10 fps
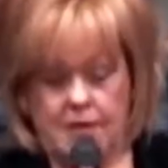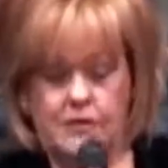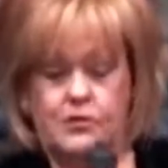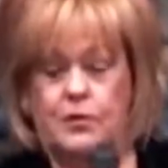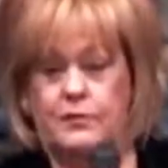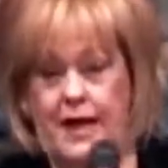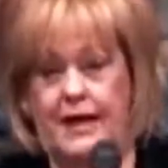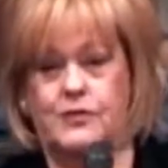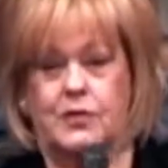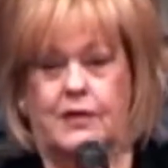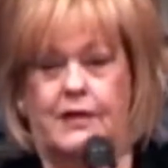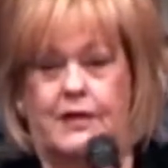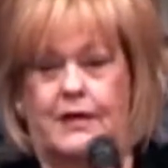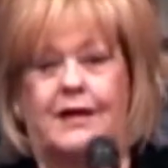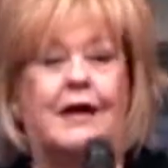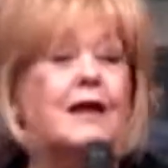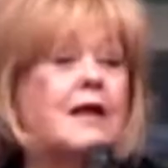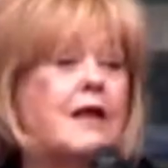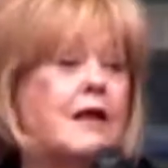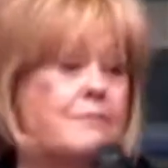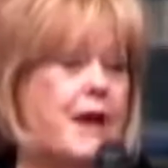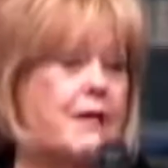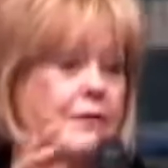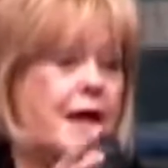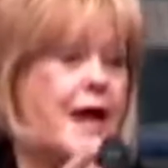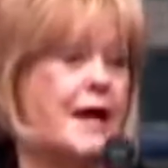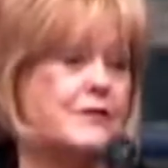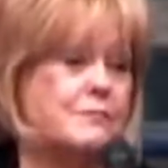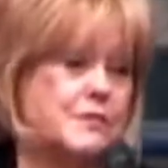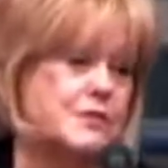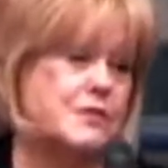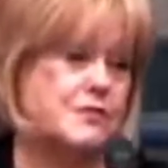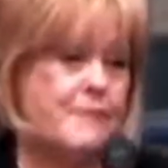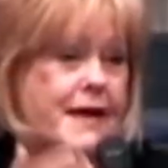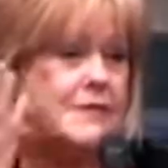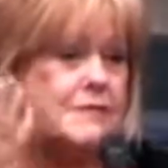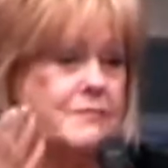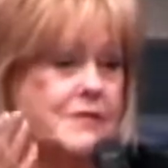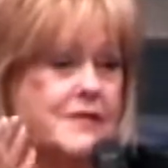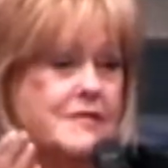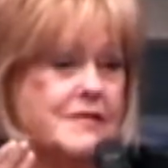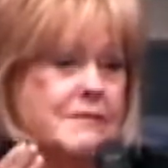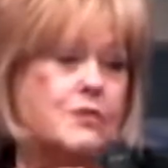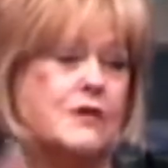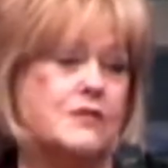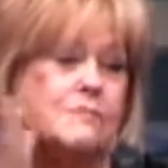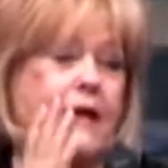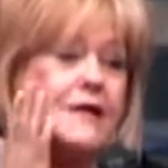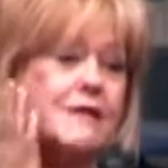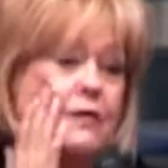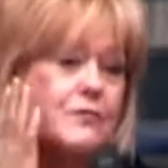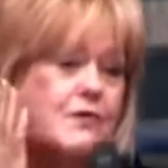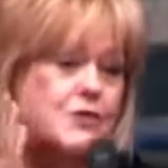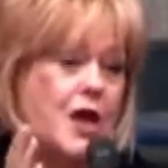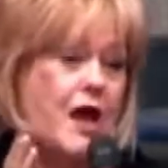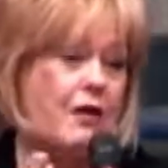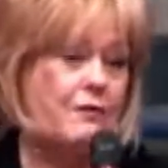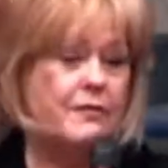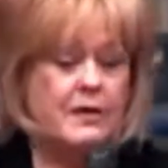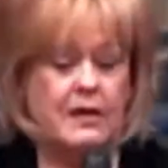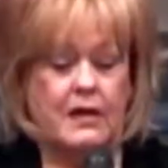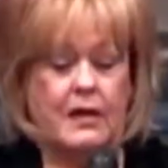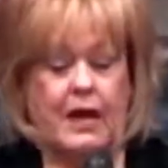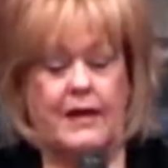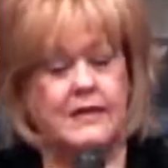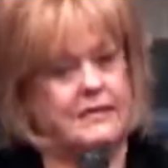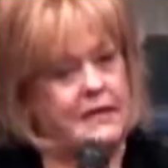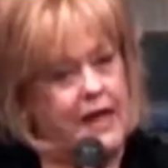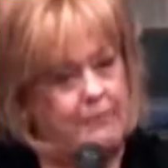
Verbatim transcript: So naturally, my reaction was to smack some sense in him. So I smacked him on the jaw. And he said, Now,